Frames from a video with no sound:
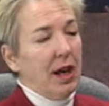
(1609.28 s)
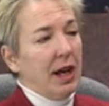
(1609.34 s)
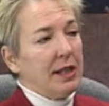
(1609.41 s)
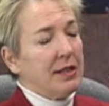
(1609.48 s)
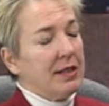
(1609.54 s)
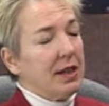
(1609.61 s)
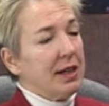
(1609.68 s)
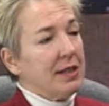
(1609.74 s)

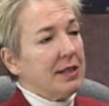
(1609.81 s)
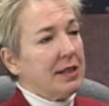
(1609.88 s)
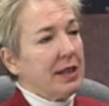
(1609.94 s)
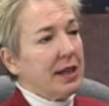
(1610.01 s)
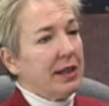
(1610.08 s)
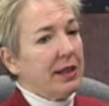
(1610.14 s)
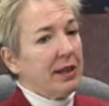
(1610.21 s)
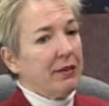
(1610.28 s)
I'd
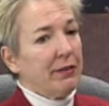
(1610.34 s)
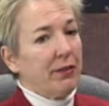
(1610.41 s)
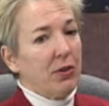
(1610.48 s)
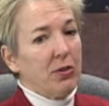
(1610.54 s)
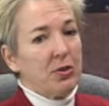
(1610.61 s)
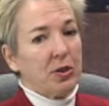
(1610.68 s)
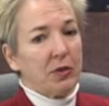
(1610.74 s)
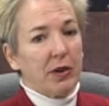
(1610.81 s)
say if
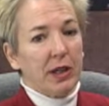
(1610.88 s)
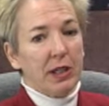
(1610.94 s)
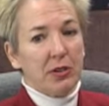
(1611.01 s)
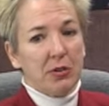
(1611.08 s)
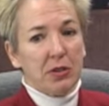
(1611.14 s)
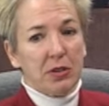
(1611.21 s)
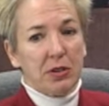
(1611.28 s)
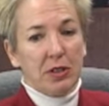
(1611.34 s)
folks are
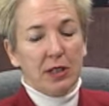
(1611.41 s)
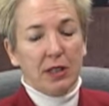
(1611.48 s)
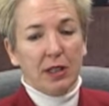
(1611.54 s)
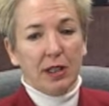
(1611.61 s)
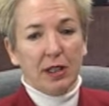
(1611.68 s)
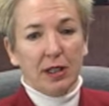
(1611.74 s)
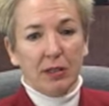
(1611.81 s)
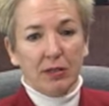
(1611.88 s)
interested
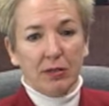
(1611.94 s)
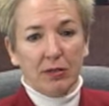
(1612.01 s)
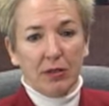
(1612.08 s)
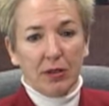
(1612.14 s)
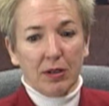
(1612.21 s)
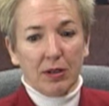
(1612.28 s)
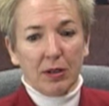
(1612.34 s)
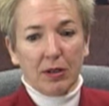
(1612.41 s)
in
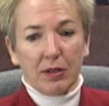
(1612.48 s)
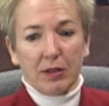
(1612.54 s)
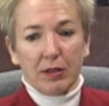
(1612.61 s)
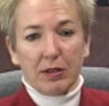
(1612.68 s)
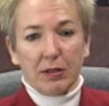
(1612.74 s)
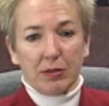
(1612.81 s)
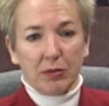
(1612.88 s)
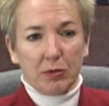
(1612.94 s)

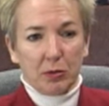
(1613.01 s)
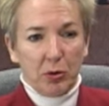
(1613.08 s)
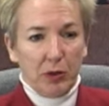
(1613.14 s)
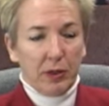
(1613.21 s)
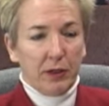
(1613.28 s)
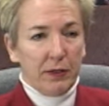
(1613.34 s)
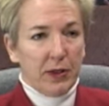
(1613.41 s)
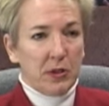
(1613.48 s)

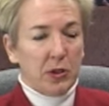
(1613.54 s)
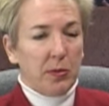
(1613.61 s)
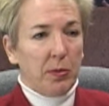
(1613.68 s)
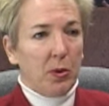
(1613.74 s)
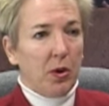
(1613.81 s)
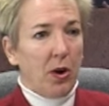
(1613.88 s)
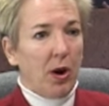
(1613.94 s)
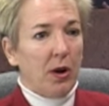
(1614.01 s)
growing a
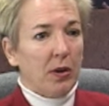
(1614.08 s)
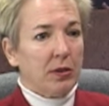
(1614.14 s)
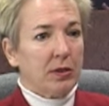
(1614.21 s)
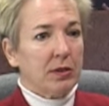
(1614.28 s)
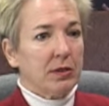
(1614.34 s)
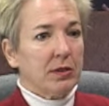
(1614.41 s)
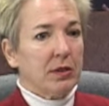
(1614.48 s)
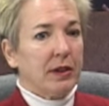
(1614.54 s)
vegetable
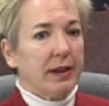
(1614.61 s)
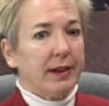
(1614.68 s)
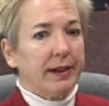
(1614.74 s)
garden,